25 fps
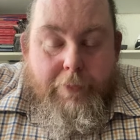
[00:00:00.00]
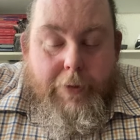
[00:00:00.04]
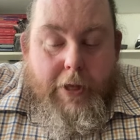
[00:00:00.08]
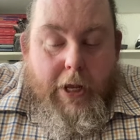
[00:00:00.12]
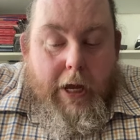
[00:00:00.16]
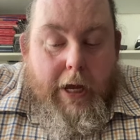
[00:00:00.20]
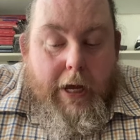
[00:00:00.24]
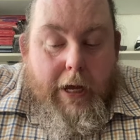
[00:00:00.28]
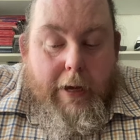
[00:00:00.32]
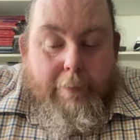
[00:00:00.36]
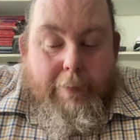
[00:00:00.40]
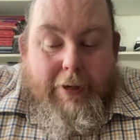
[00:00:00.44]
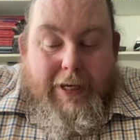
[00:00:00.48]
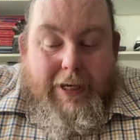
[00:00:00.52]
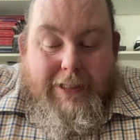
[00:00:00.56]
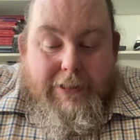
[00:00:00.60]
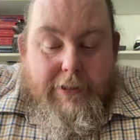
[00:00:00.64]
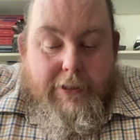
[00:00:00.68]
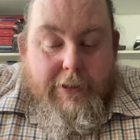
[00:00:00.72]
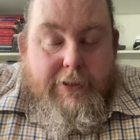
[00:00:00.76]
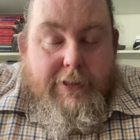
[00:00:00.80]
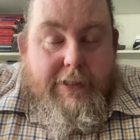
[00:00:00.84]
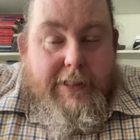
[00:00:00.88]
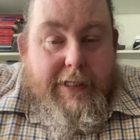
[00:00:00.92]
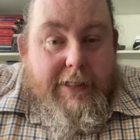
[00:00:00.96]
It
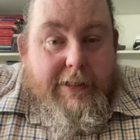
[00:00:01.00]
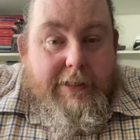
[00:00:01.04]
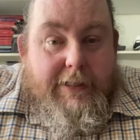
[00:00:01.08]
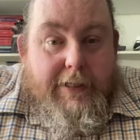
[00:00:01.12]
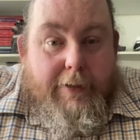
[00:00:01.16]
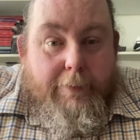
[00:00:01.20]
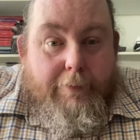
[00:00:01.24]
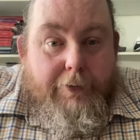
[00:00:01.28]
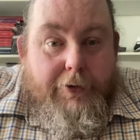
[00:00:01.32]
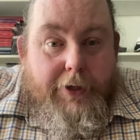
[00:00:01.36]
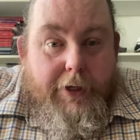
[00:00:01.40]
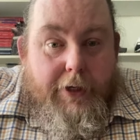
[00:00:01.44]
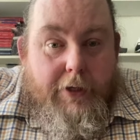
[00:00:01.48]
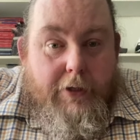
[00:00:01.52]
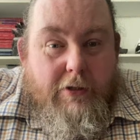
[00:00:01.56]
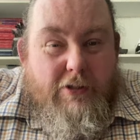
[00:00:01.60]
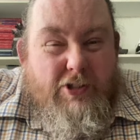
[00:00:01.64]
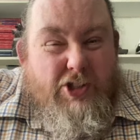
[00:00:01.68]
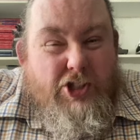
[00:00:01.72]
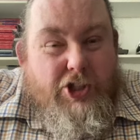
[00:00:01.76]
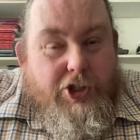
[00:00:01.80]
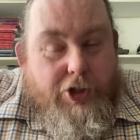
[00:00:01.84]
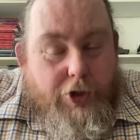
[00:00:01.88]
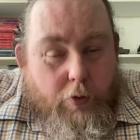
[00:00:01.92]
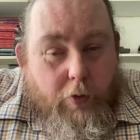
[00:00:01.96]
does say something
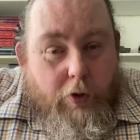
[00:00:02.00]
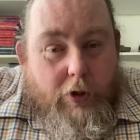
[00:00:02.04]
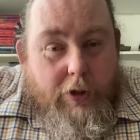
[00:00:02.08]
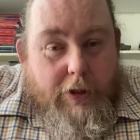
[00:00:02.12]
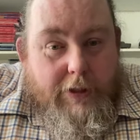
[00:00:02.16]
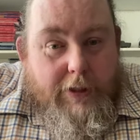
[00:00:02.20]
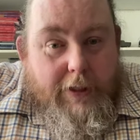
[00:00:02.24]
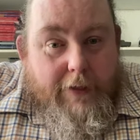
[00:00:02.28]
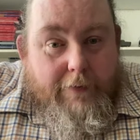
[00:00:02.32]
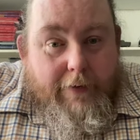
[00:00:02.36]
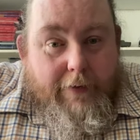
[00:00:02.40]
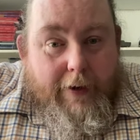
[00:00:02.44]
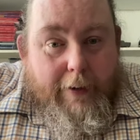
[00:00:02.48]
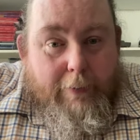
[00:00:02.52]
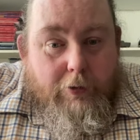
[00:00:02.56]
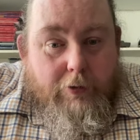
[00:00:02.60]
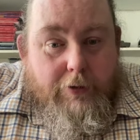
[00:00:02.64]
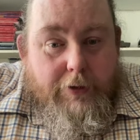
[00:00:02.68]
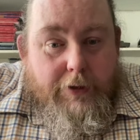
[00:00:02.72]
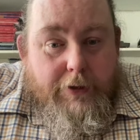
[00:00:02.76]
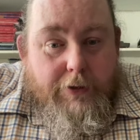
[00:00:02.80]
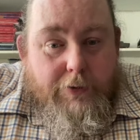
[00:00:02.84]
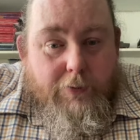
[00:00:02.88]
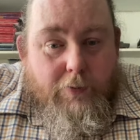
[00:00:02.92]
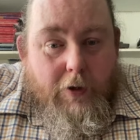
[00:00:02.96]
to the quality of
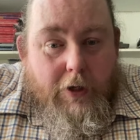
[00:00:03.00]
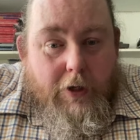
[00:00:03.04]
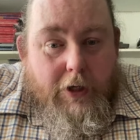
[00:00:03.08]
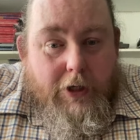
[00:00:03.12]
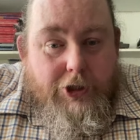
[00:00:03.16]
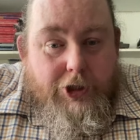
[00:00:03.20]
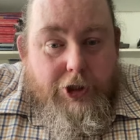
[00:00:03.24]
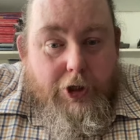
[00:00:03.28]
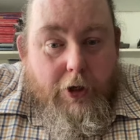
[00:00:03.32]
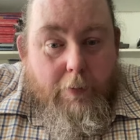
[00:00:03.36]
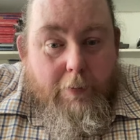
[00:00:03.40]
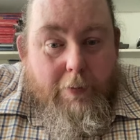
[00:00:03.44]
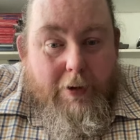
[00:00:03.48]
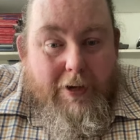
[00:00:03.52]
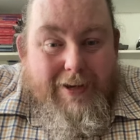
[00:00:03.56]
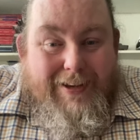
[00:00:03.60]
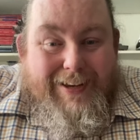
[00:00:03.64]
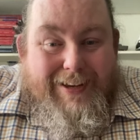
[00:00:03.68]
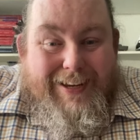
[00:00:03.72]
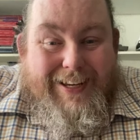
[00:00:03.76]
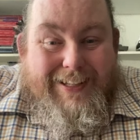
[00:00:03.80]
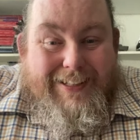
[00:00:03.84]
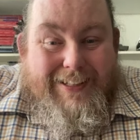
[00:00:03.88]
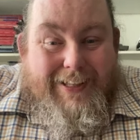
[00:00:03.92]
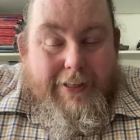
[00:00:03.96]
Hamilton's workshop
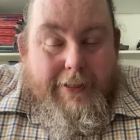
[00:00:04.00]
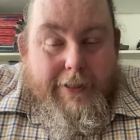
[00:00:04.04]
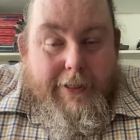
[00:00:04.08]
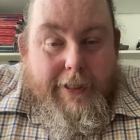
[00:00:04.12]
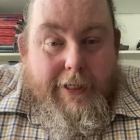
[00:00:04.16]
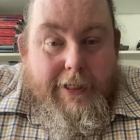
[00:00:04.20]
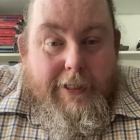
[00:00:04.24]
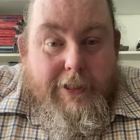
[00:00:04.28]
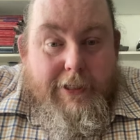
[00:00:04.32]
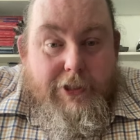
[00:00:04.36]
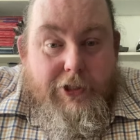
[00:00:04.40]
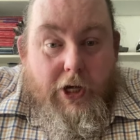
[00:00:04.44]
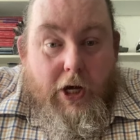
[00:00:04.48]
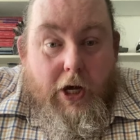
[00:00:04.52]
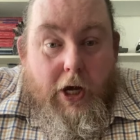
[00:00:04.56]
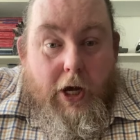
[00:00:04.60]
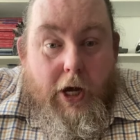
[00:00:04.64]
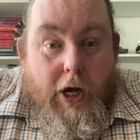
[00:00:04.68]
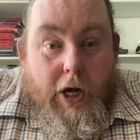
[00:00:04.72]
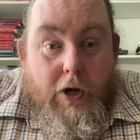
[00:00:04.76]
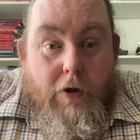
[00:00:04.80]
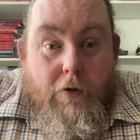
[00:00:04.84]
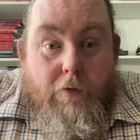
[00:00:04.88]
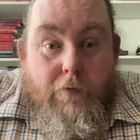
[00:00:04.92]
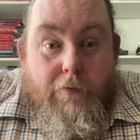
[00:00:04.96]
that these are
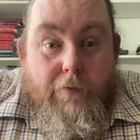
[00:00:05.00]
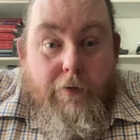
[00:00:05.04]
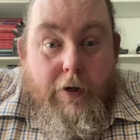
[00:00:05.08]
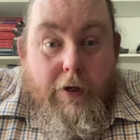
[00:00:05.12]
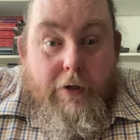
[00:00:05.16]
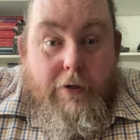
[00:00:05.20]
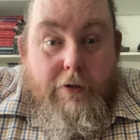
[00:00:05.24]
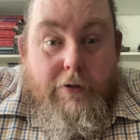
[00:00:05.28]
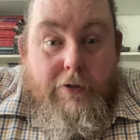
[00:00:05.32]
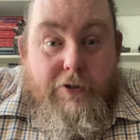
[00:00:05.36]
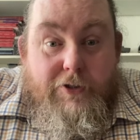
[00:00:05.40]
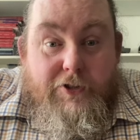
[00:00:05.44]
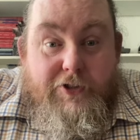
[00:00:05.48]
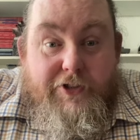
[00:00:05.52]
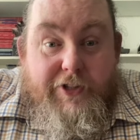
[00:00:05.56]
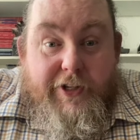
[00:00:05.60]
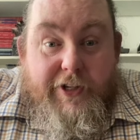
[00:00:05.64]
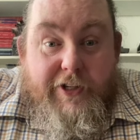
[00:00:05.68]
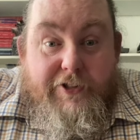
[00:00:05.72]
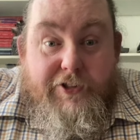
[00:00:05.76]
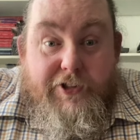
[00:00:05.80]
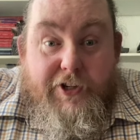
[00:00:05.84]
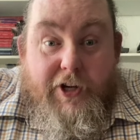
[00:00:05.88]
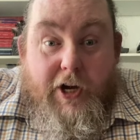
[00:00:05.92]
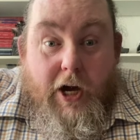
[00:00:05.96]
over
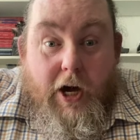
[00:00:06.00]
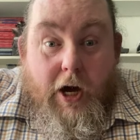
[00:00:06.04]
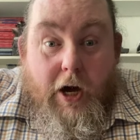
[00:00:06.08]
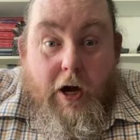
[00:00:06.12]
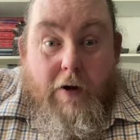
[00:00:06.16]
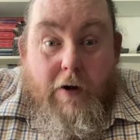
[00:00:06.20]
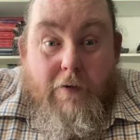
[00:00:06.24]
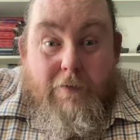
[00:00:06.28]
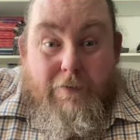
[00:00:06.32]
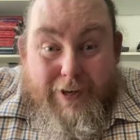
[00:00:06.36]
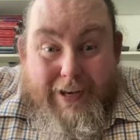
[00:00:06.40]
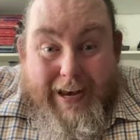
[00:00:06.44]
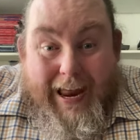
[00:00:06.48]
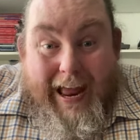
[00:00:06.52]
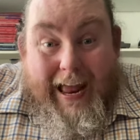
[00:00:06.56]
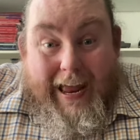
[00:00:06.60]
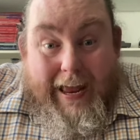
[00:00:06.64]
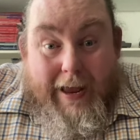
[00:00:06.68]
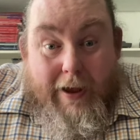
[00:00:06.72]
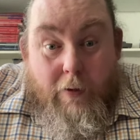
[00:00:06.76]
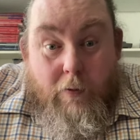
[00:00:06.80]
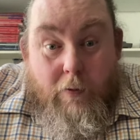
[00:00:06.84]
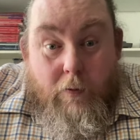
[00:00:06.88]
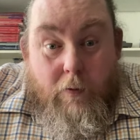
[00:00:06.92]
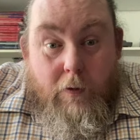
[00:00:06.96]
6.5
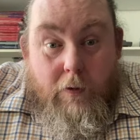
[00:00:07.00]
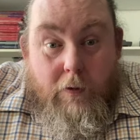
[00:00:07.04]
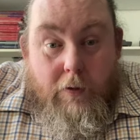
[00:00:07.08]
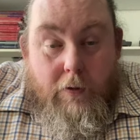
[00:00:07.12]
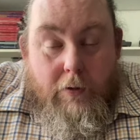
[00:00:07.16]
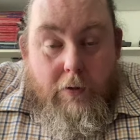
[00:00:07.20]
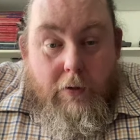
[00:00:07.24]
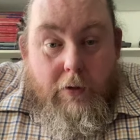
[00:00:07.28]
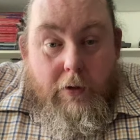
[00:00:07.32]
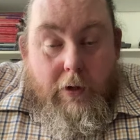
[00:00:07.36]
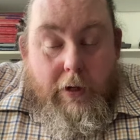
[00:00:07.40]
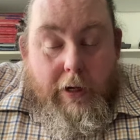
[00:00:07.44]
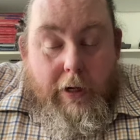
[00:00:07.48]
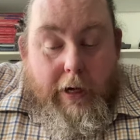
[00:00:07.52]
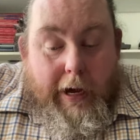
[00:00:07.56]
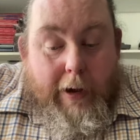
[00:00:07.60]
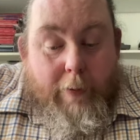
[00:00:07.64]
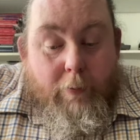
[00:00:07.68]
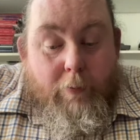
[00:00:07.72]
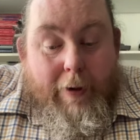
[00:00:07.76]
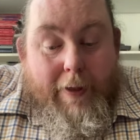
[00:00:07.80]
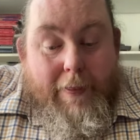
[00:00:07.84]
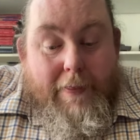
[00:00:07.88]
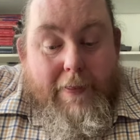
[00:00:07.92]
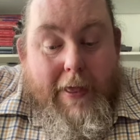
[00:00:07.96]
now,
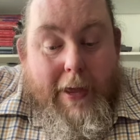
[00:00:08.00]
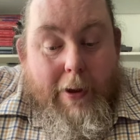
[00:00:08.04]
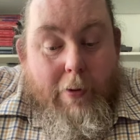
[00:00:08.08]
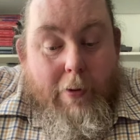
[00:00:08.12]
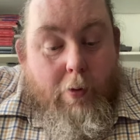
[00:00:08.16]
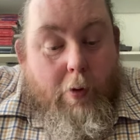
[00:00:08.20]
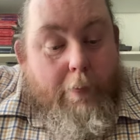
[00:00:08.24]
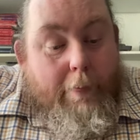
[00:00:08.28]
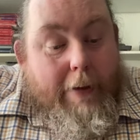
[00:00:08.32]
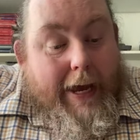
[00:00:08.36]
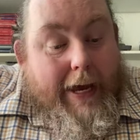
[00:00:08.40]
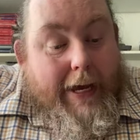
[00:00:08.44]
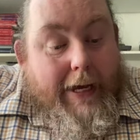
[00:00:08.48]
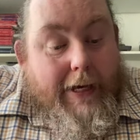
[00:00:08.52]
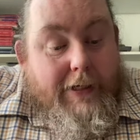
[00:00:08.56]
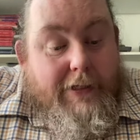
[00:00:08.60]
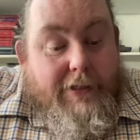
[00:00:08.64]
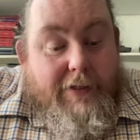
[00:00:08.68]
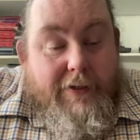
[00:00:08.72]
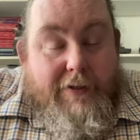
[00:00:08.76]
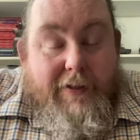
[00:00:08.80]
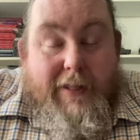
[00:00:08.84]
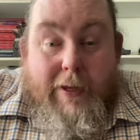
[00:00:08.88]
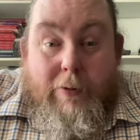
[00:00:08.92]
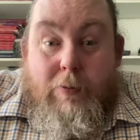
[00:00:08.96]
and when they were
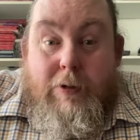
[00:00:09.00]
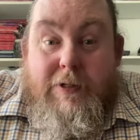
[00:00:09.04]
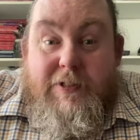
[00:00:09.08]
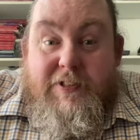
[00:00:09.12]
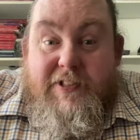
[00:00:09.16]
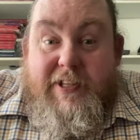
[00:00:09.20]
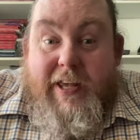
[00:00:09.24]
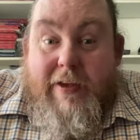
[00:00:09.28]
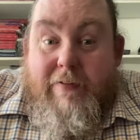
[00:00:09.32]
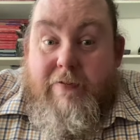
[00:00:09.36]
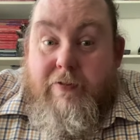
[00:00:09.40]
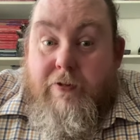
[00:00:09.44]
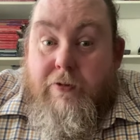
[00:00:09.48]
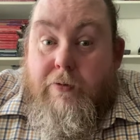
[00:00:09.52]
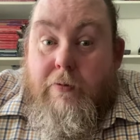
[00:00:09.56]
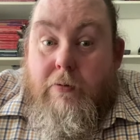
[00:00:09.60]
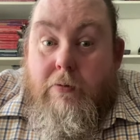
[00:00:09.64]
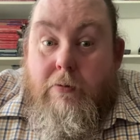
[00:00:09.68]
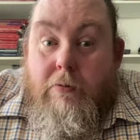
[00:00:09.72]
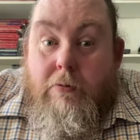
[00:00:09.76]
made, they were 7.